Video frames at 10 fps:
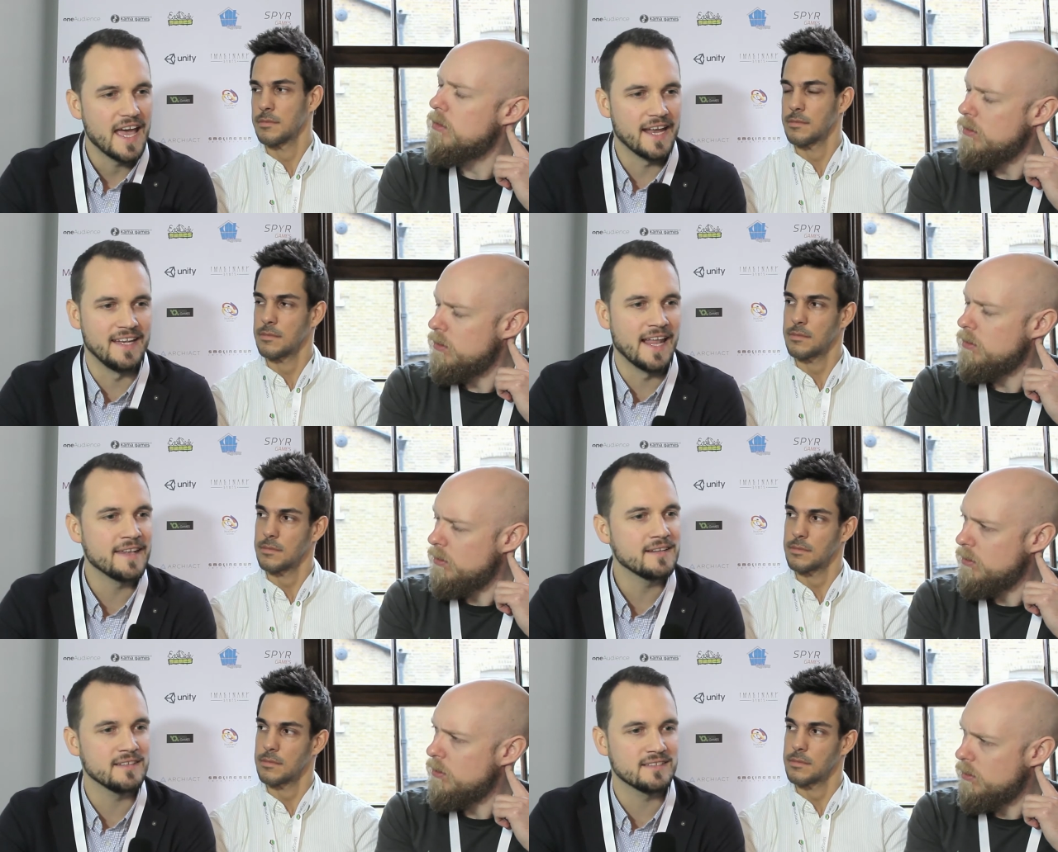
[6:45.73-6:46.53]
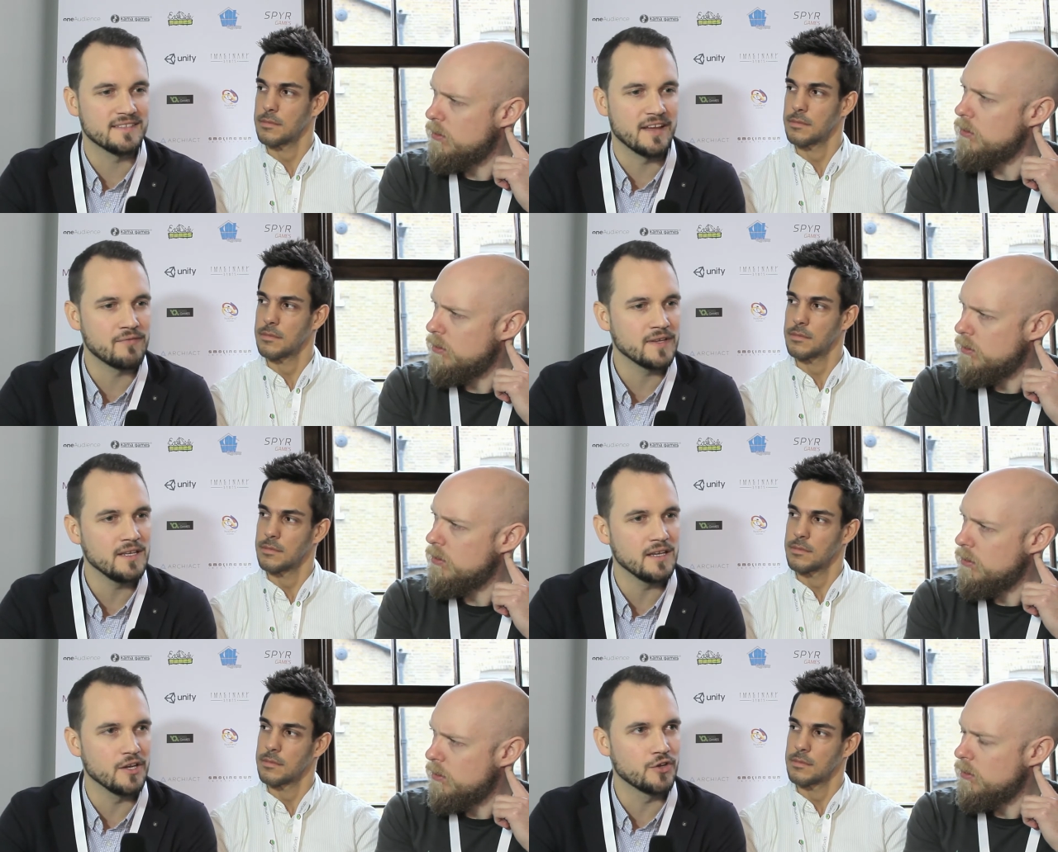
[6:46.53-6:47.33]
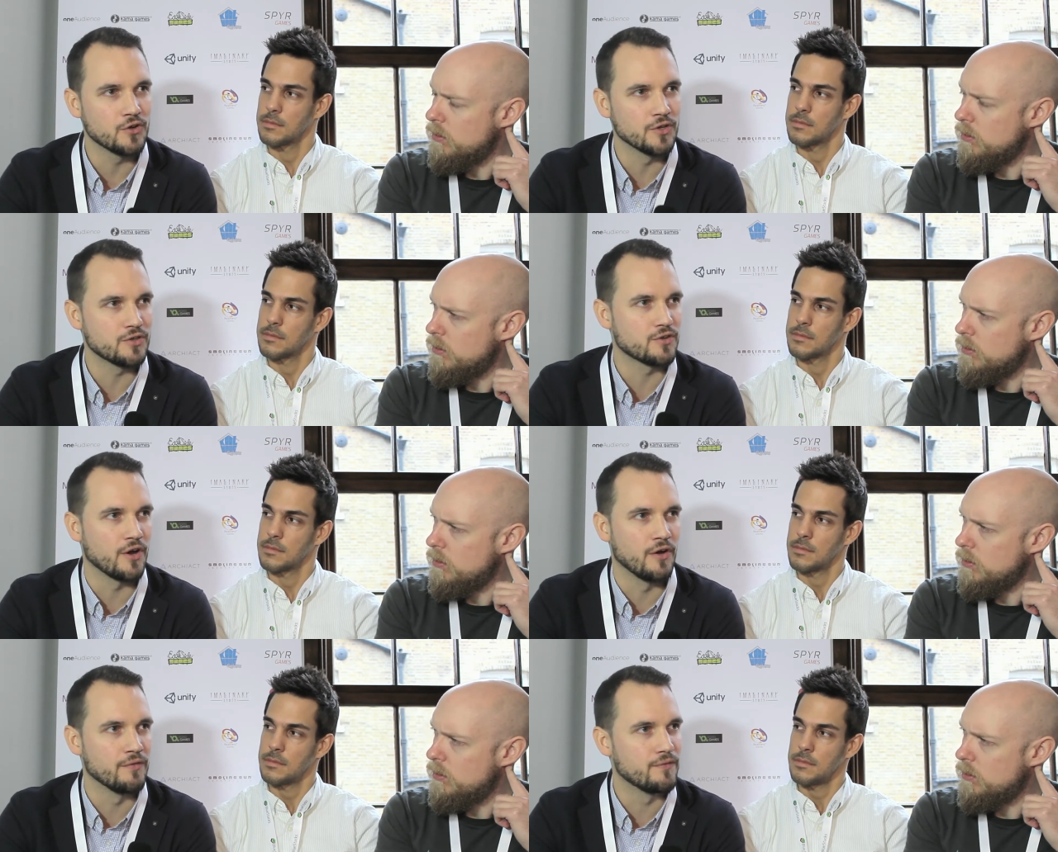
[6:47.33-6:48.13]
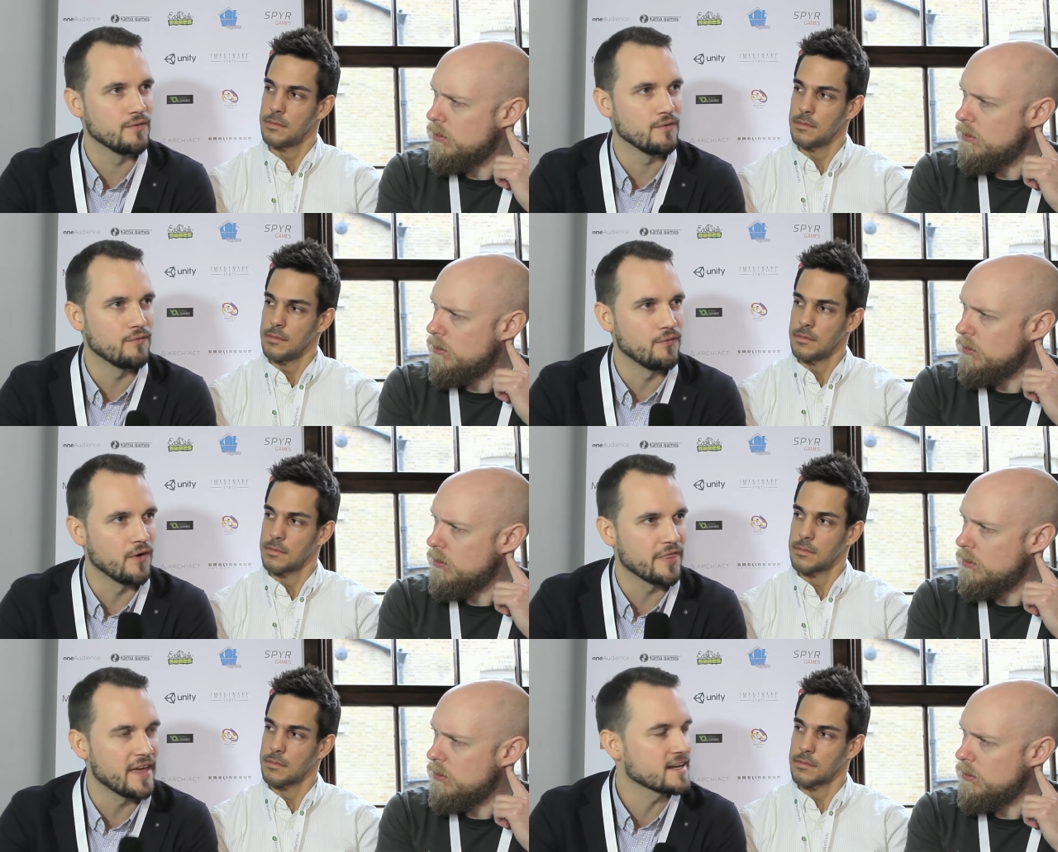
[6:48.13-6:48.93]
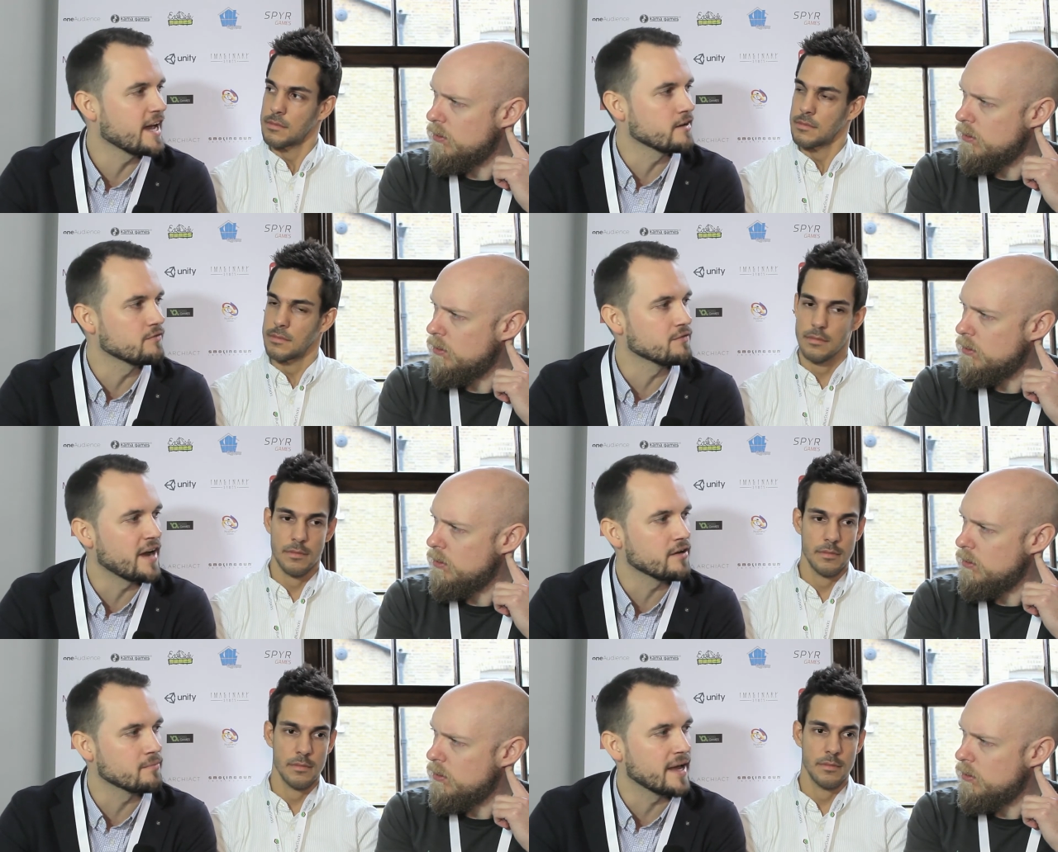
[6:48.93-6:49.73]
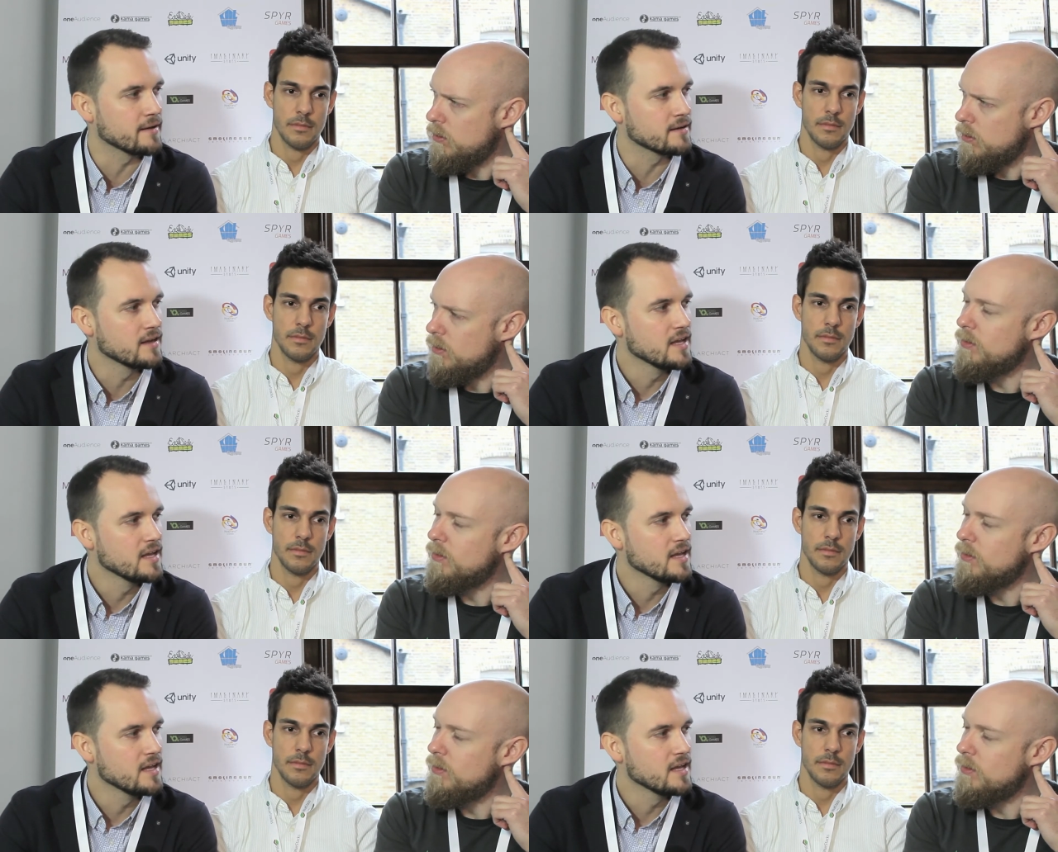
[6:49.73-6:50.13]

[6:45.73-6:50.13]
Speaker 1: And London is definitely a good turf for that kind of environment.